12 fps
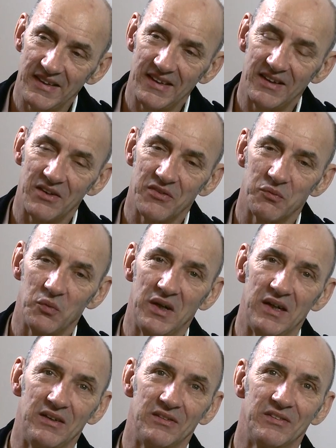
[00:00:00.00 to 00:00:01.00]
Yeah,
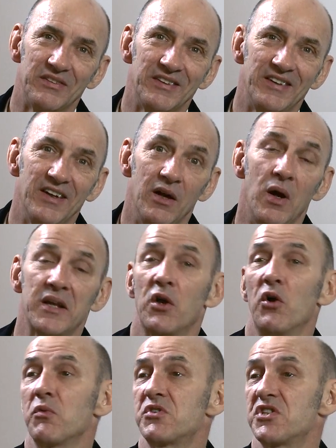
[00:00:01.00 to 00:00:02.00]
well, you know, I
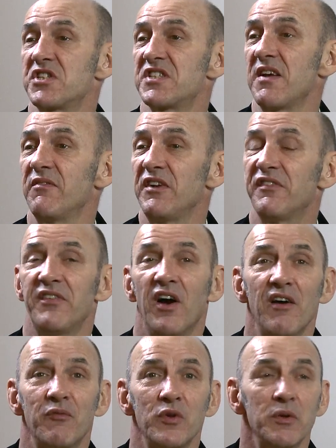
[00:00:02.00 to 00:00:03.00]
got to
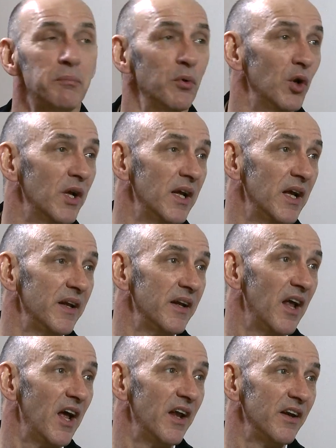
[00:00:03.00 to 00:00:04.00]
75 with a bullet,
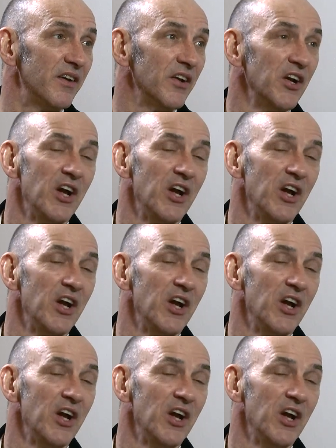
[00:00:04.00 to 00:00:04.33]
and